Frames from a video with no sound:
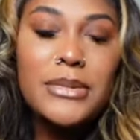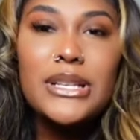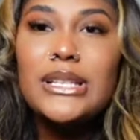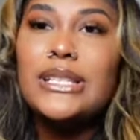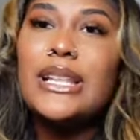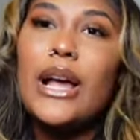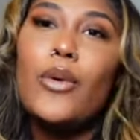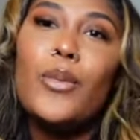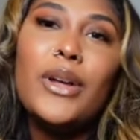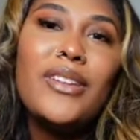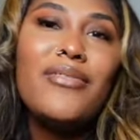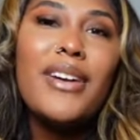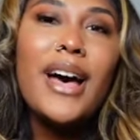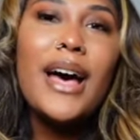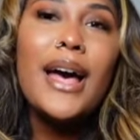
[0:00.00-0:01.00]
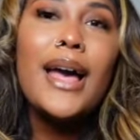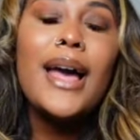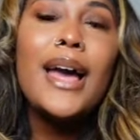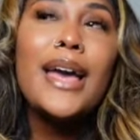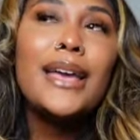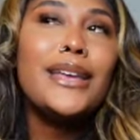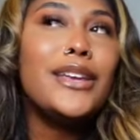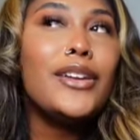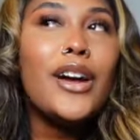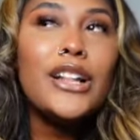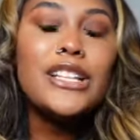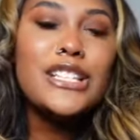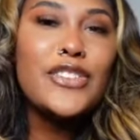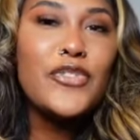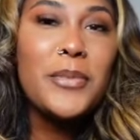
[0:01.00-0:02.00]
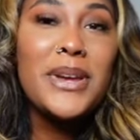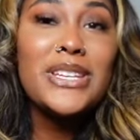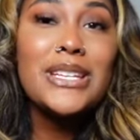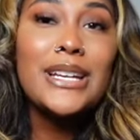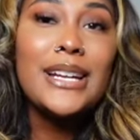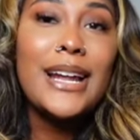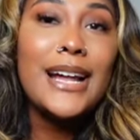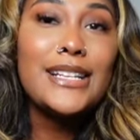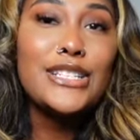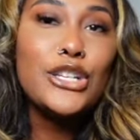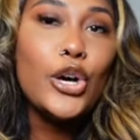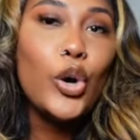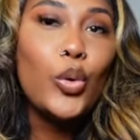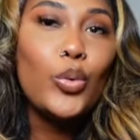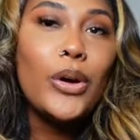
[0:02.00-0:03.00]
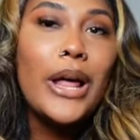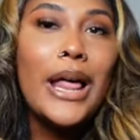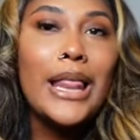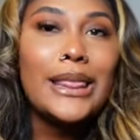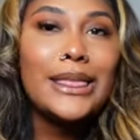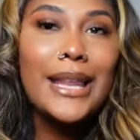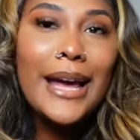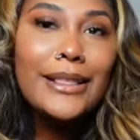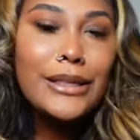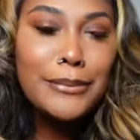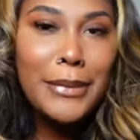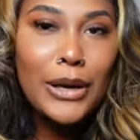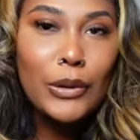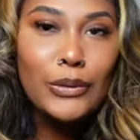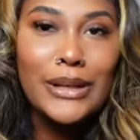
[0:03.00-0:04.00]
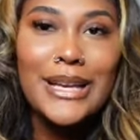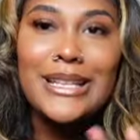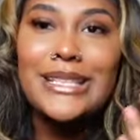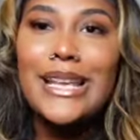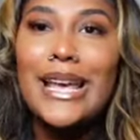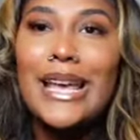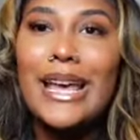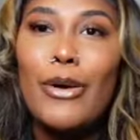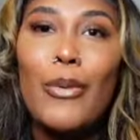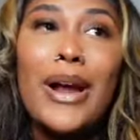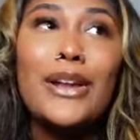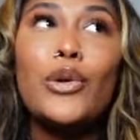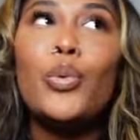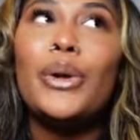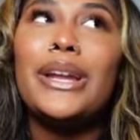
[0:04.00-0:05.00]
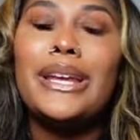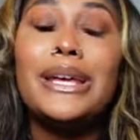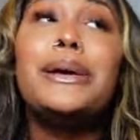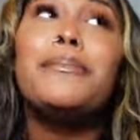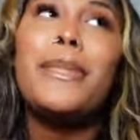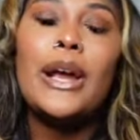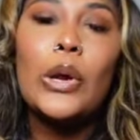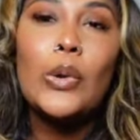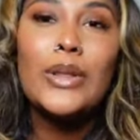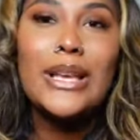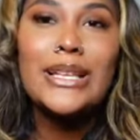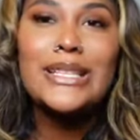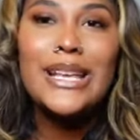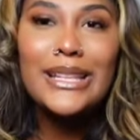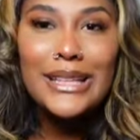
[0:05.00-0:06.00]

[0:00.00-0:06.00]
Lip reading: Because it's like, what if I get all this information and I don't like the microlinks, or I don't want to get microlinks?